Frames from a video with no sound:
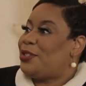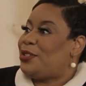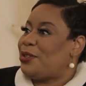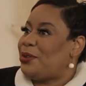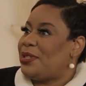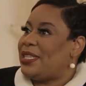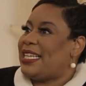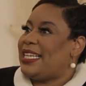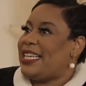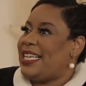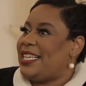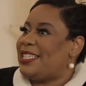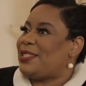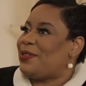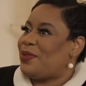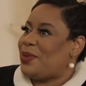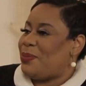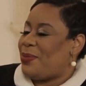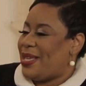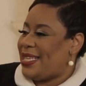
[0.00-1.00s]
So the
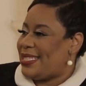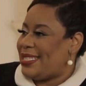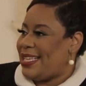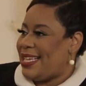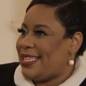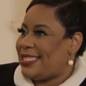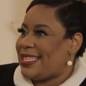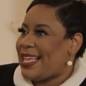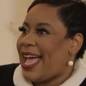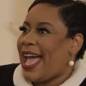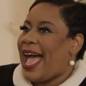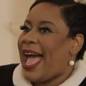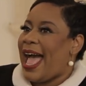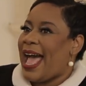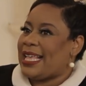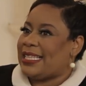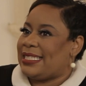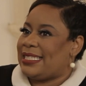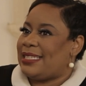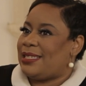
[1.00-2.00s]
needs mm-hmm. of the business
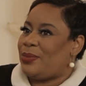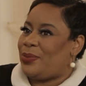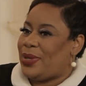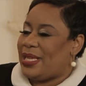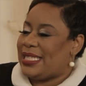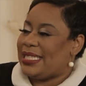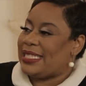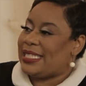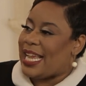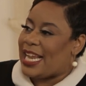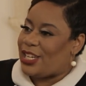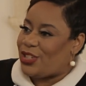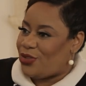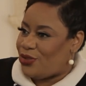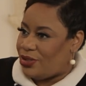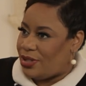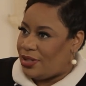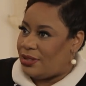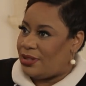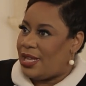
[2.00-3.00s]
has to be
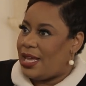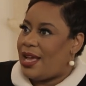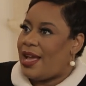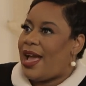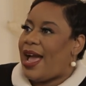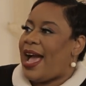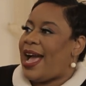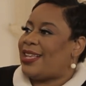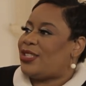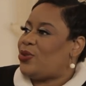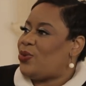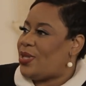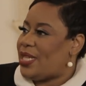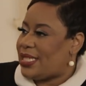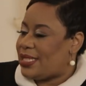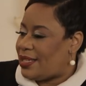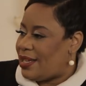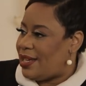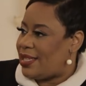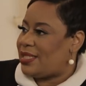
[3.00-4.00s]
central as you
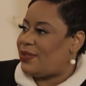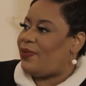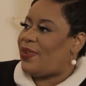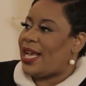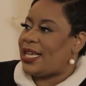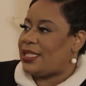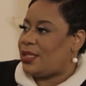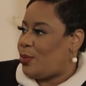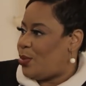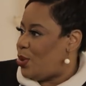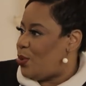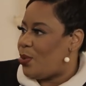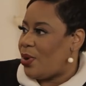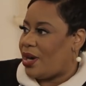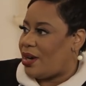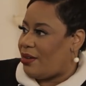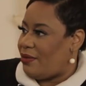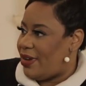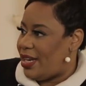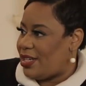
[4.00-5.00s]
discuss flexible
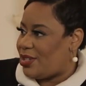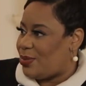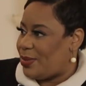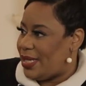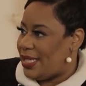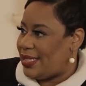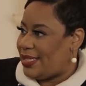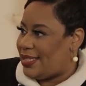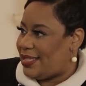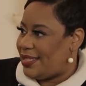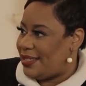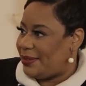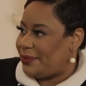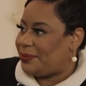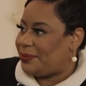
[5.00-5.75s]
work arrangements.